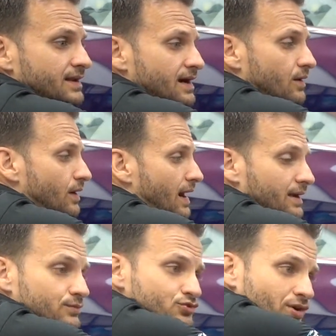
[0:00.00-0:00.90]
now I
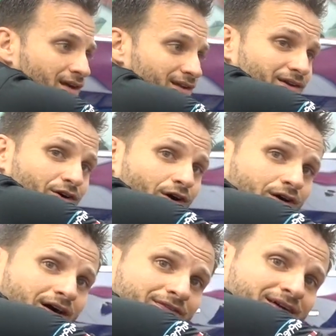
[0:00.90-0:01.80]
am drying the car
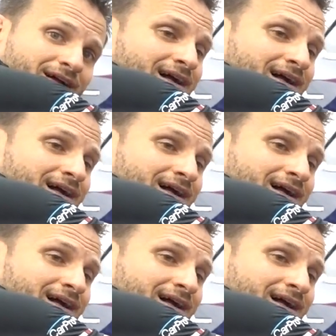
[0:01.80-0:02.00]
off.